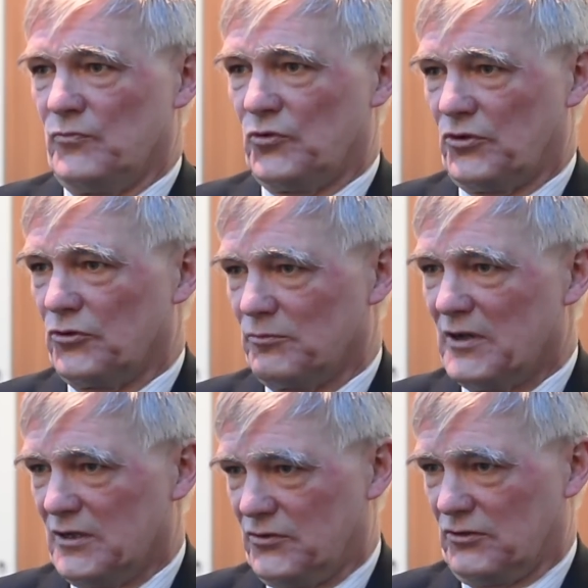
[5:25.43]
So there's
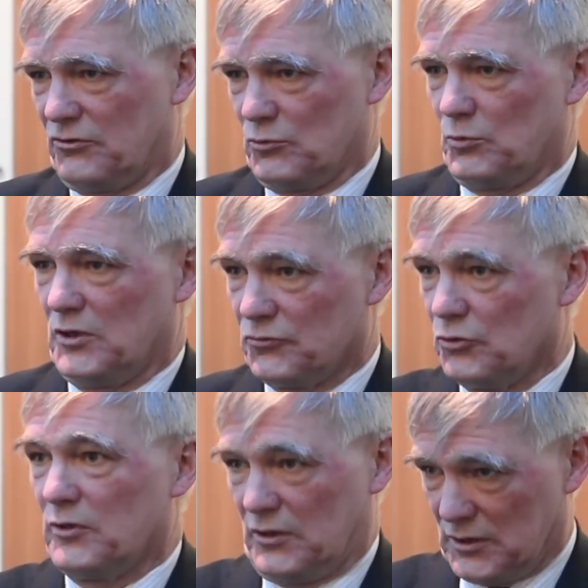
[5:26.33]
many things which we are
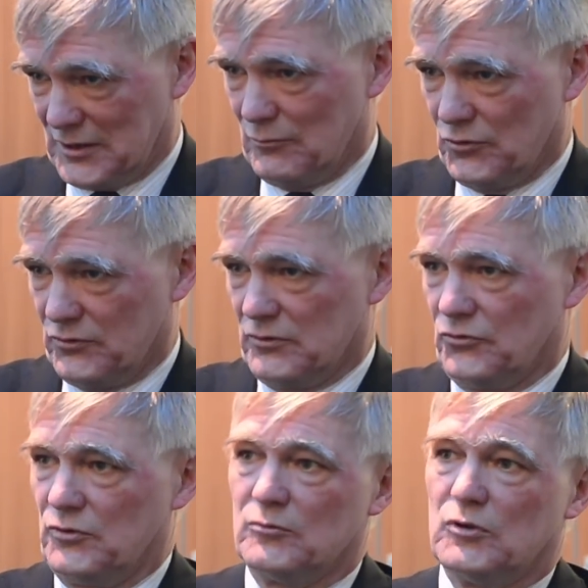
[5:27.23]
doing, and I'll come on to
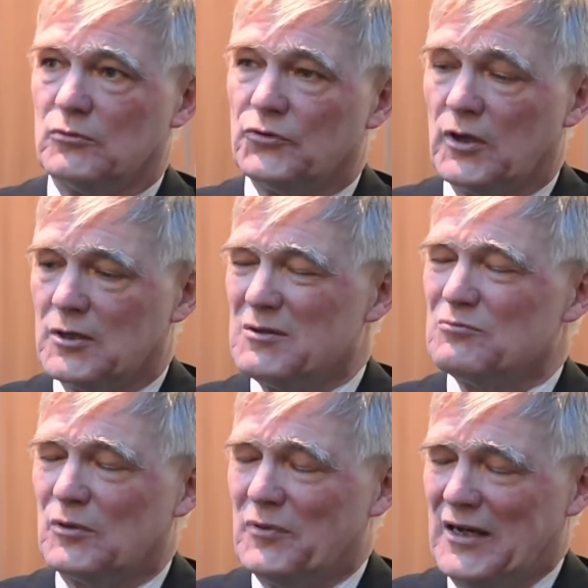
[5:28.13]
those in a moment.
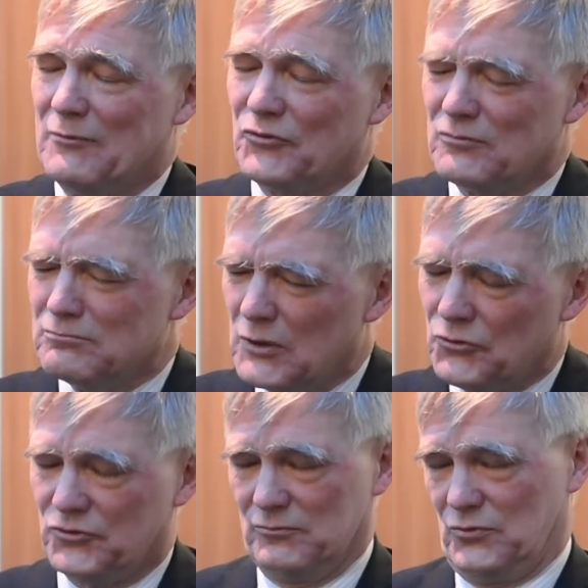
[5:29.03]
But perhaps the
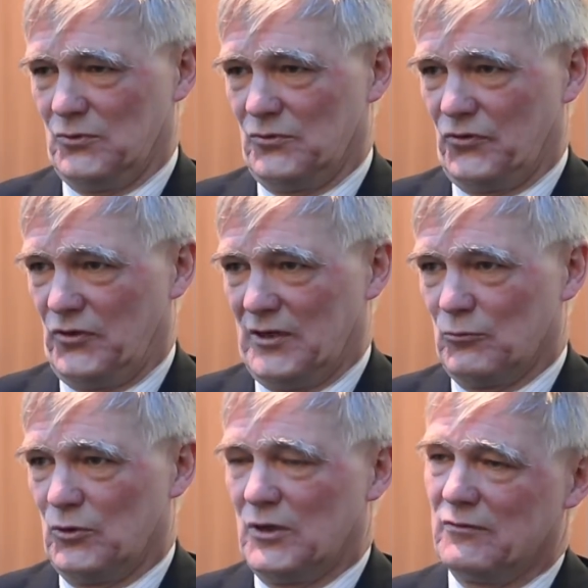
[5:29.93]
most important thing,
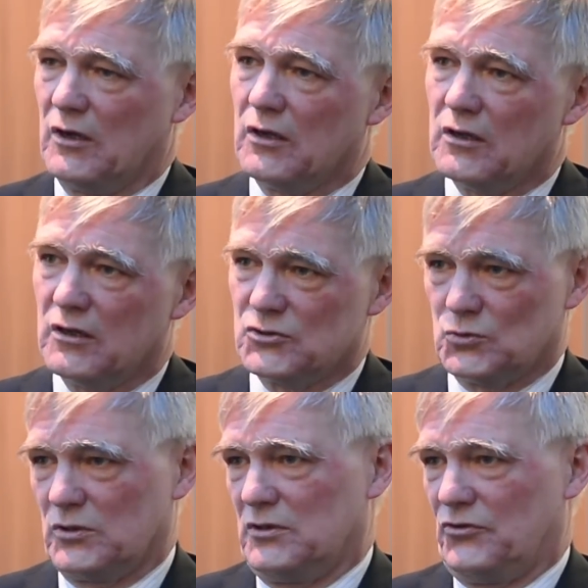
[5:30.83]
when you have a large
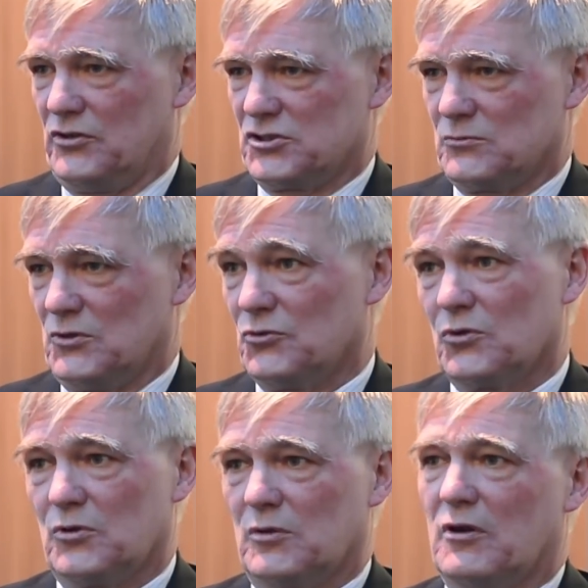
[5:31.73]
organisation, we're
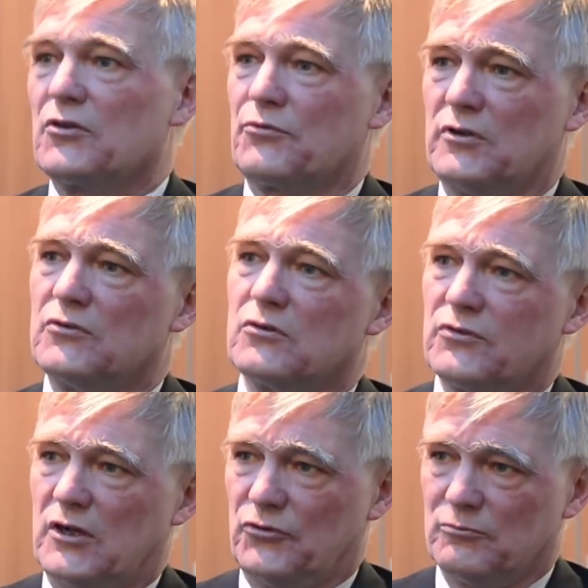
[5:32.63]
talking about
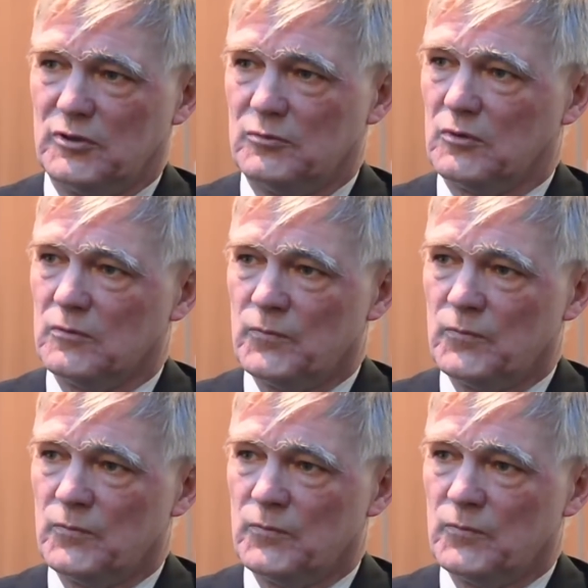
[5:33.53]
300,000 people,